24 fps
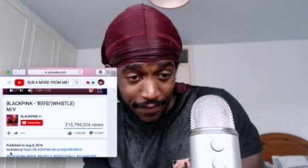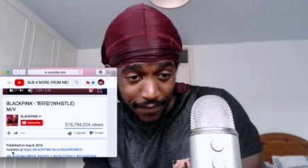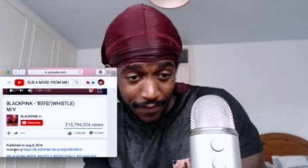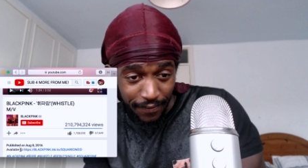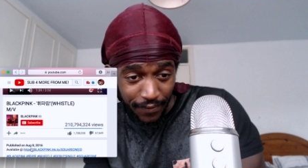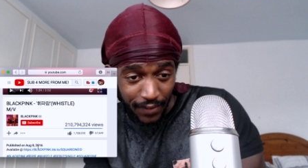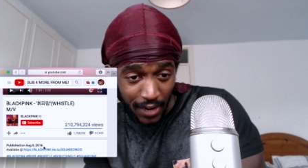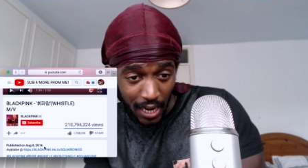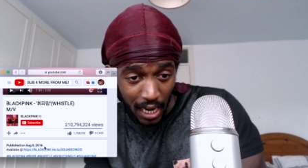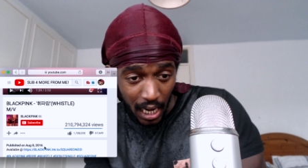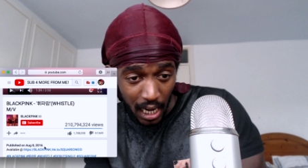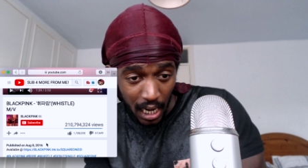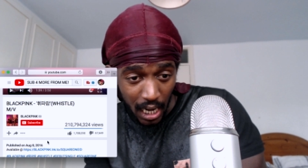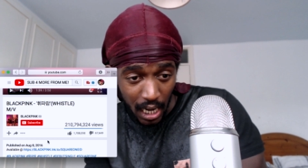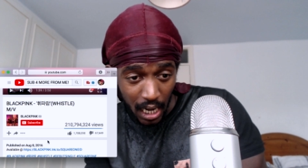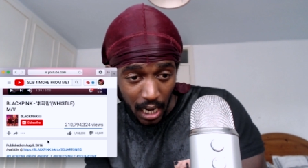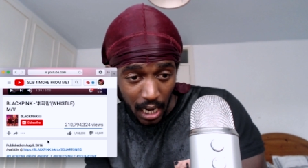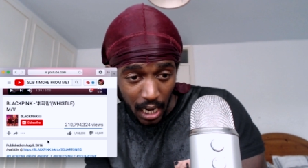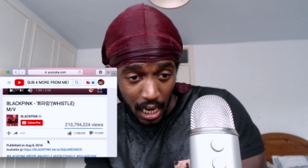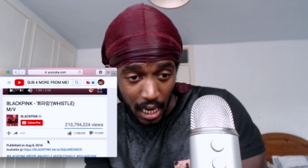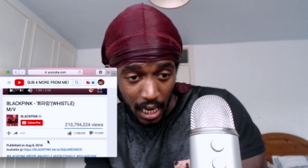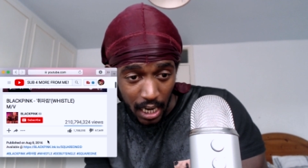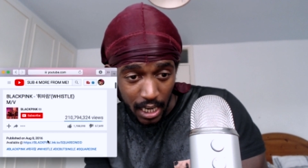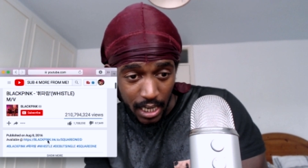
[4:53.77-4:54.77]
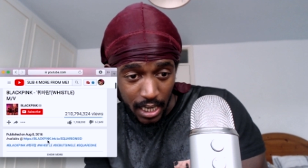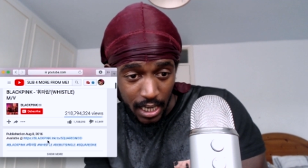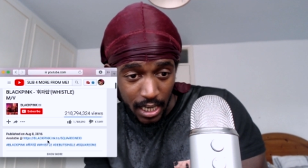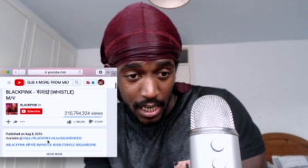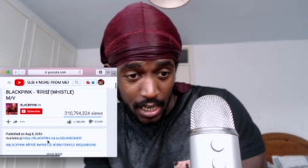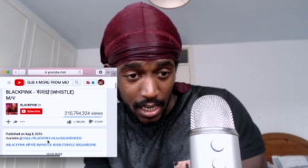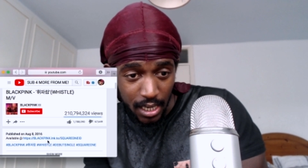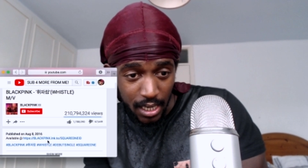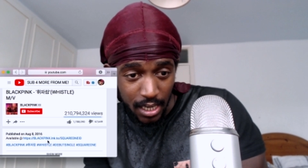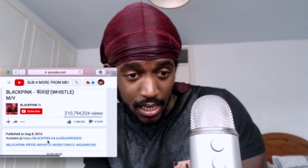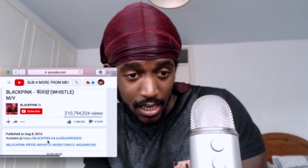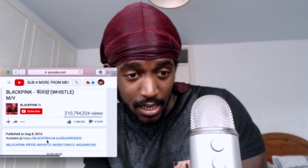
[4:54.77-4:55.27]
Fuck.
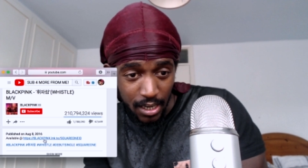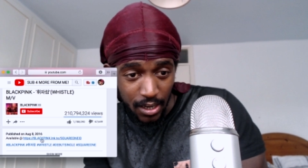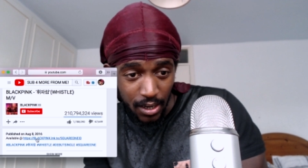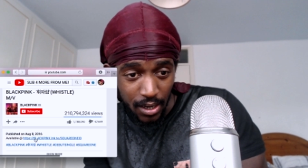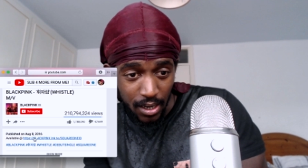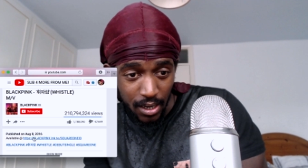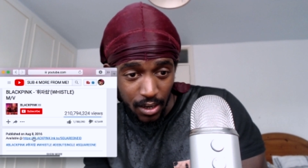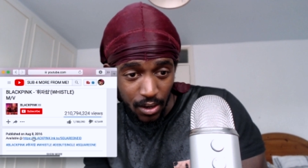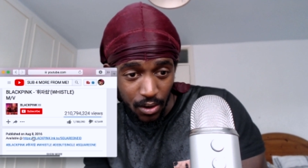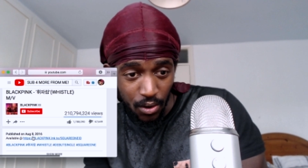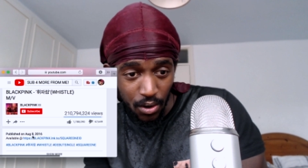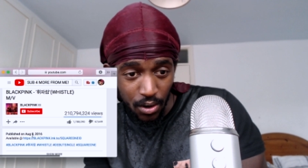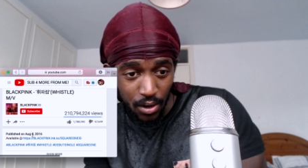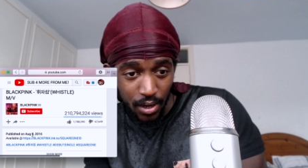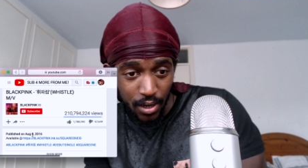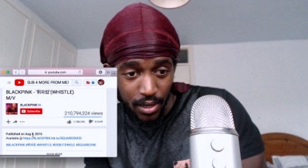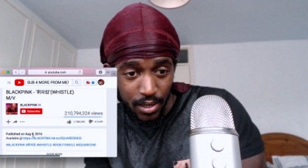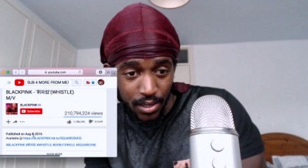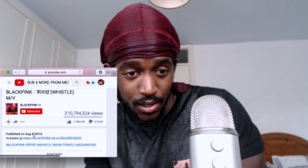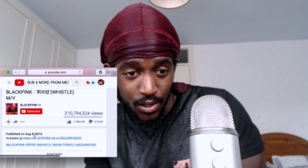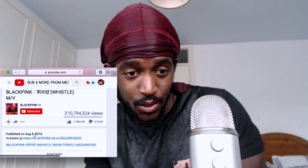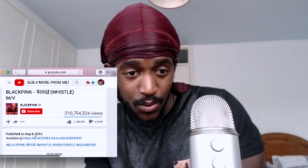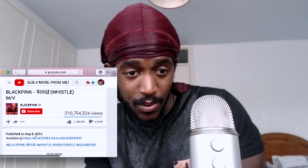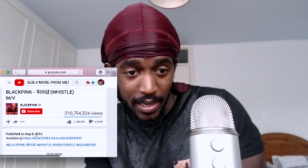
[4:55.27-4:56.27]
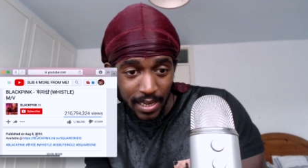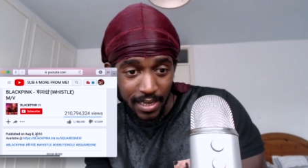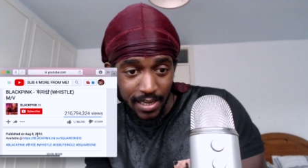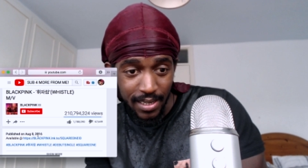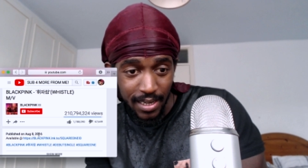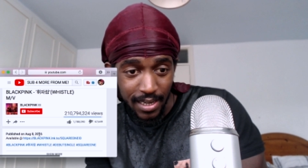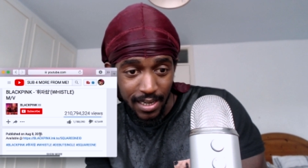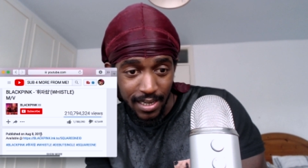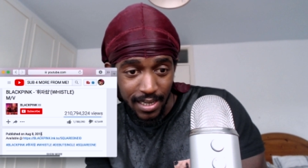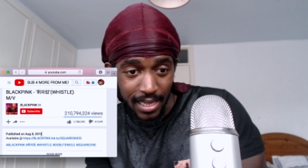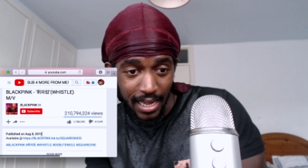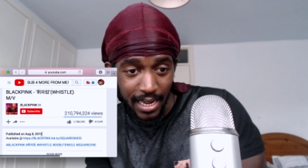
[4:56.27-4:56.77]
August
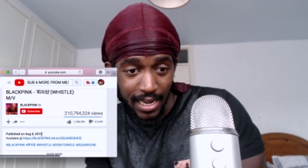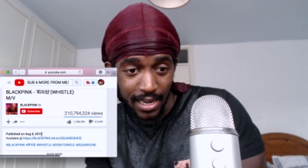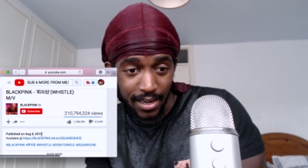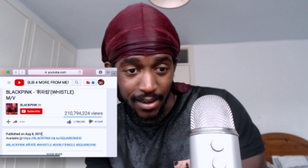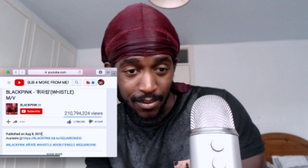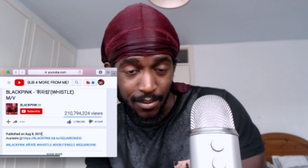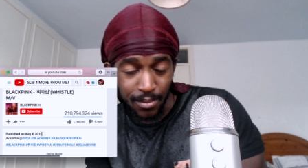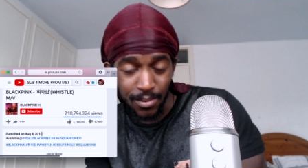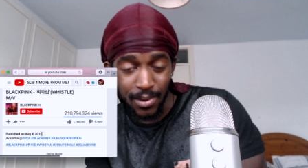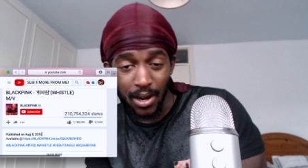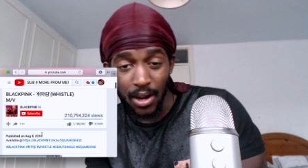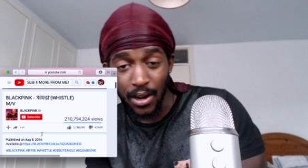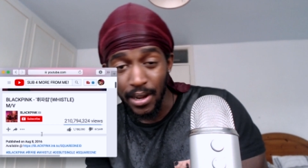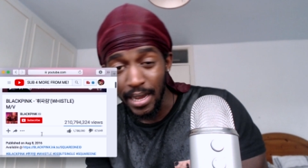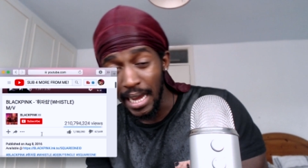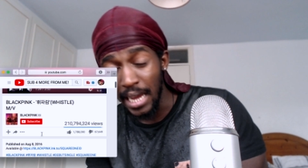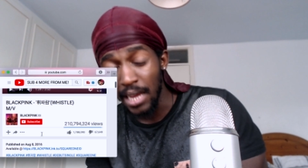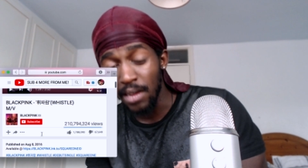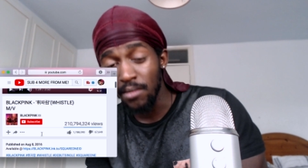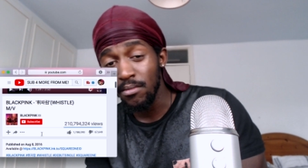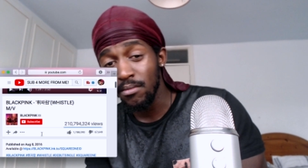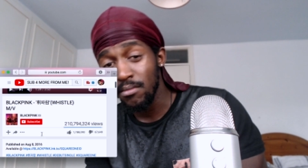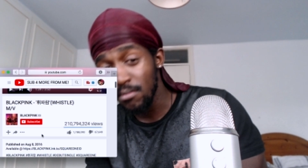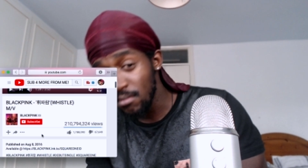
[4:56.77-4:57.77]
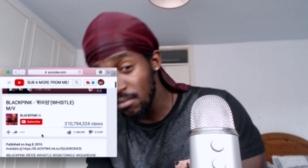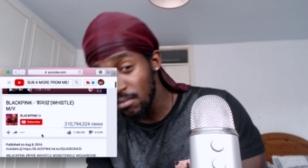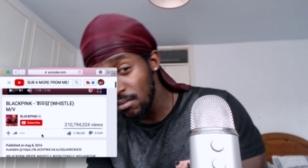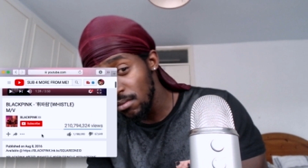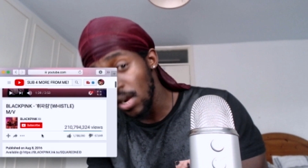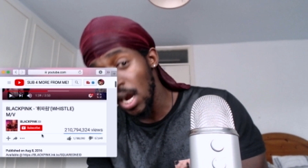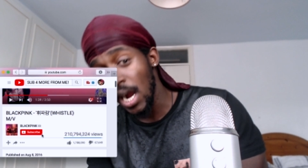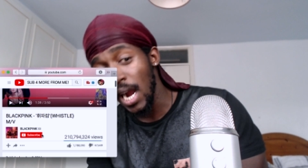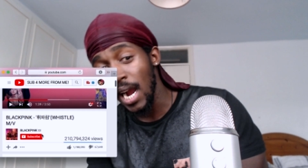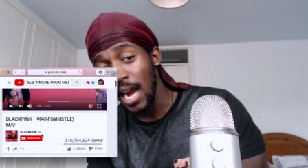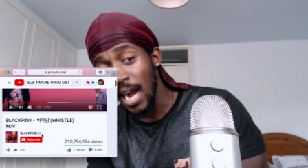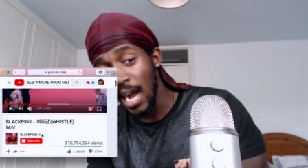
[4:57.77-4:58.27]
2016. Okay.
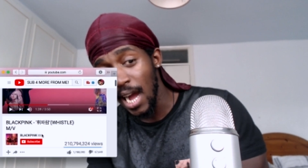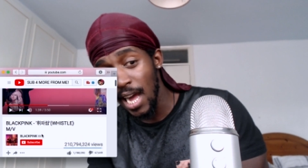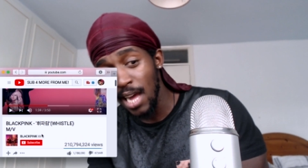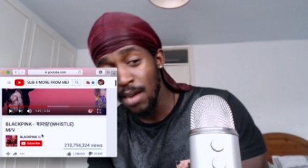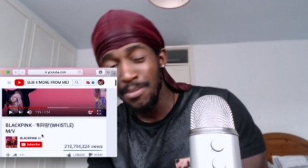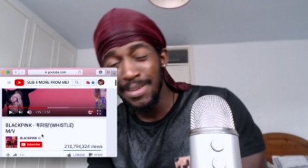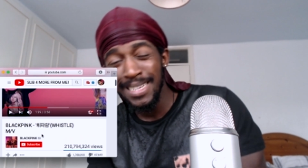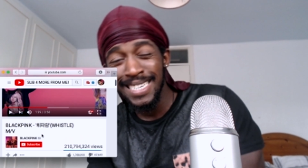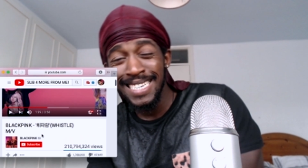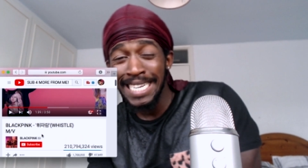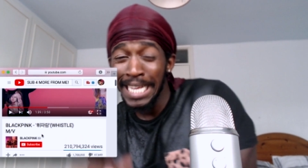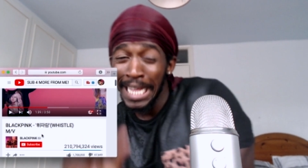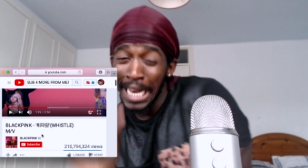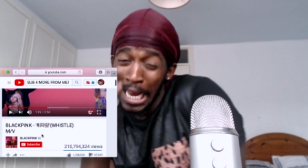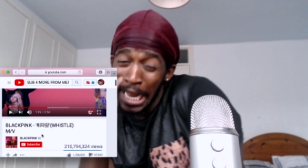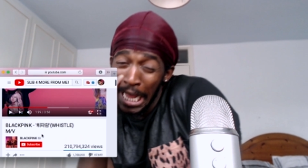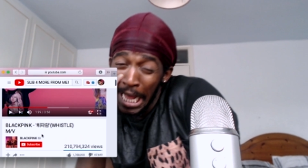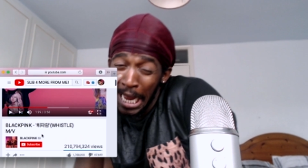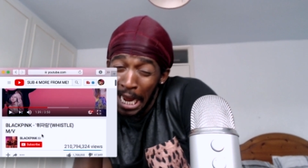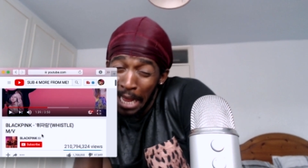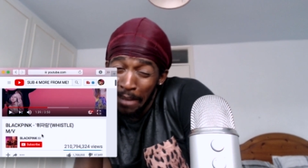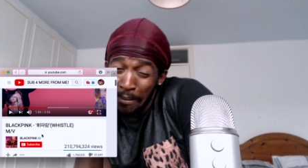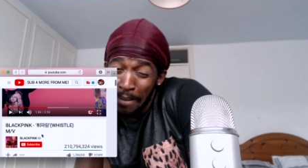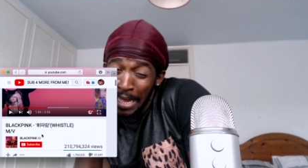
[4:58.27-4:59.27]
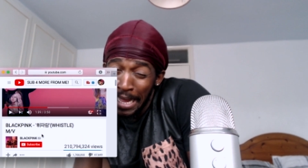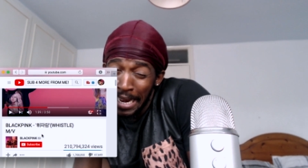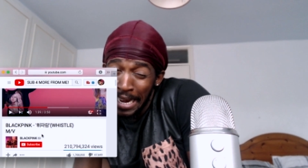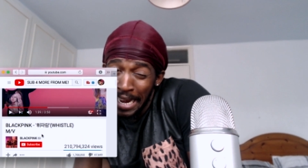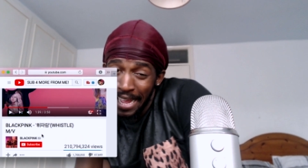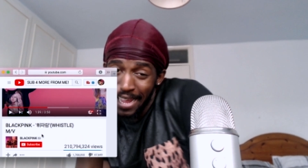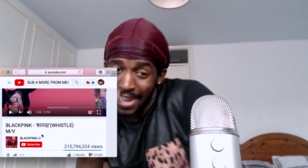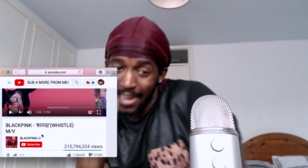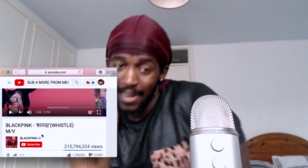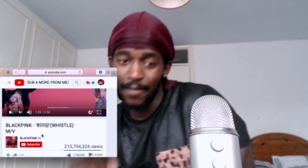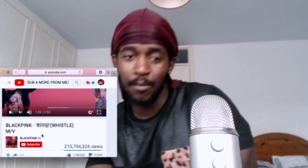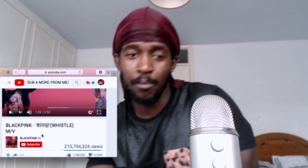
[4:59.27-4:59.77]
Alright, I'm a little bit
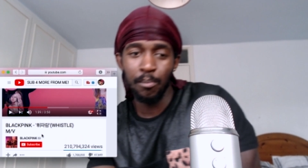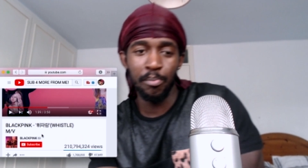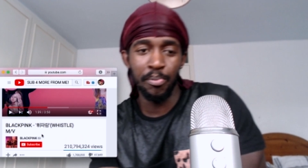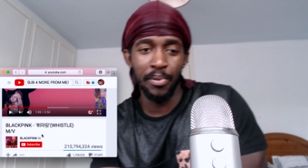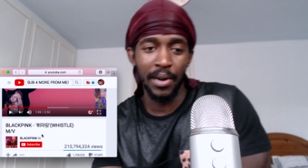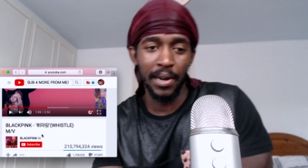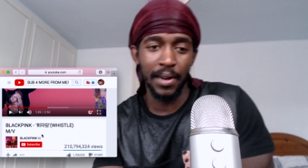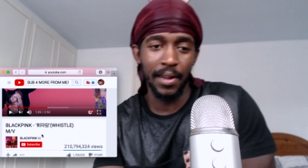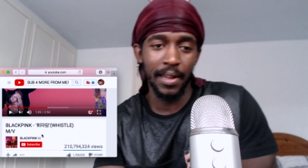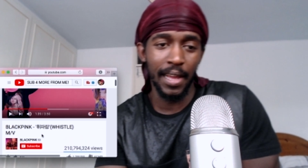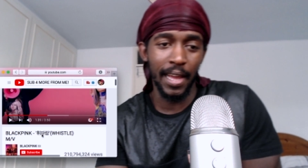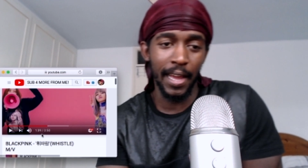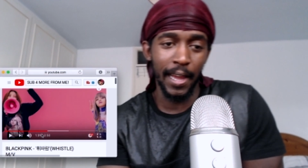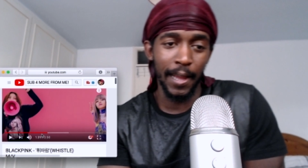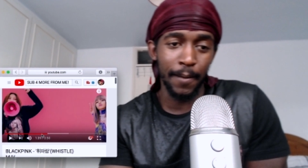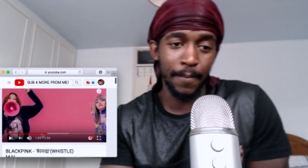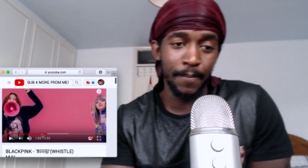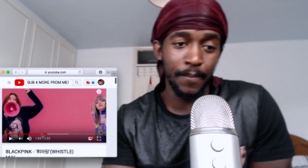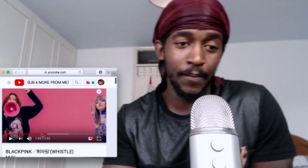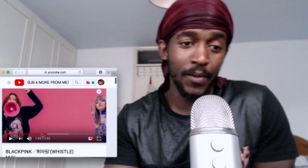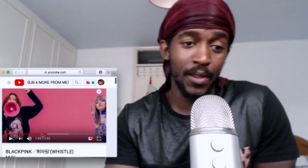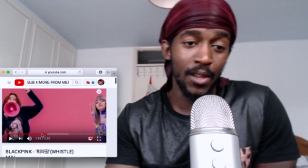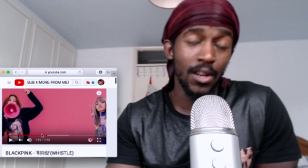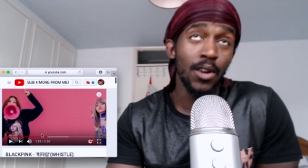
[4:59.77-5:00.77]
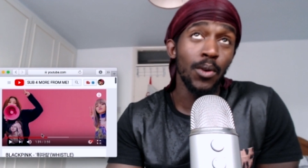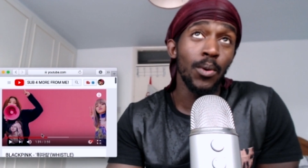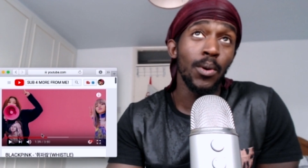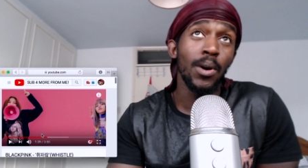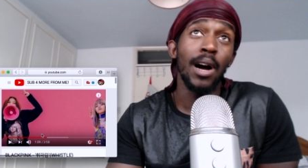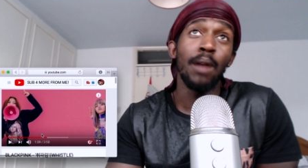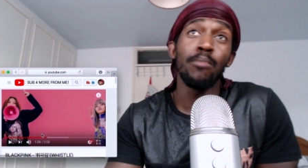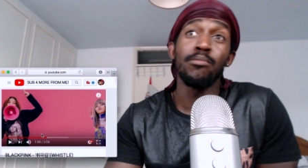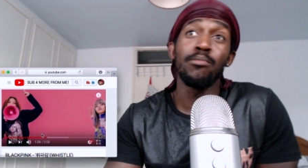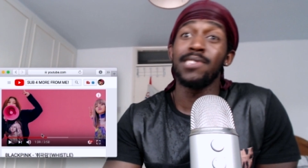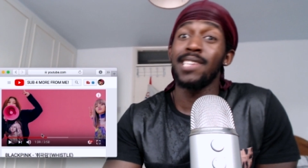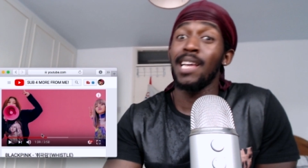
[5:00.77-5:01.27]
late. But hey, you know what?
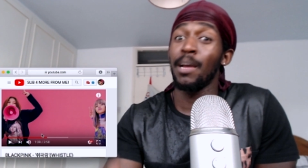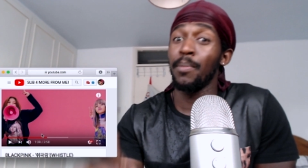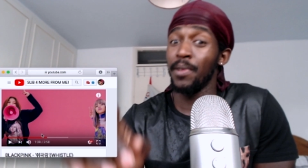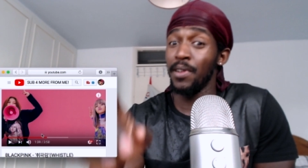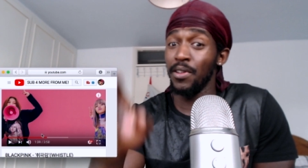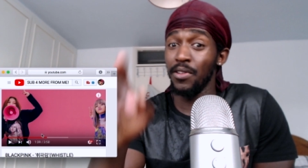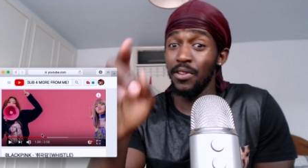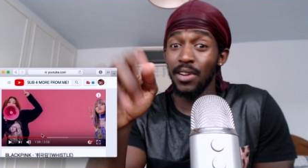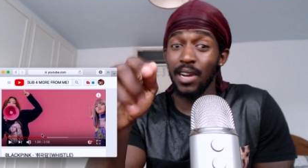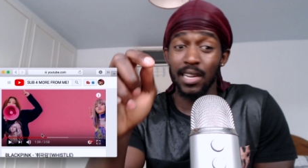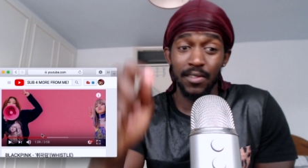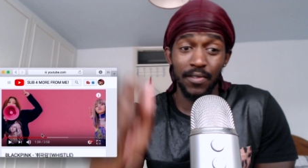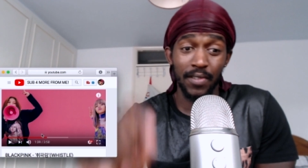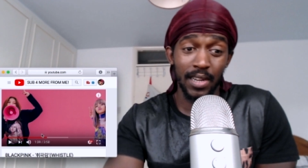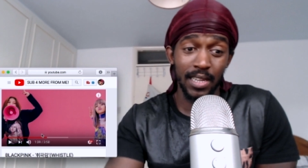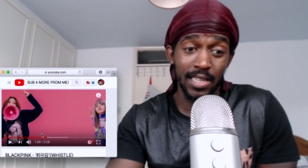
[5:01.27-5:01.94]
I'm just happy that you guys are fucking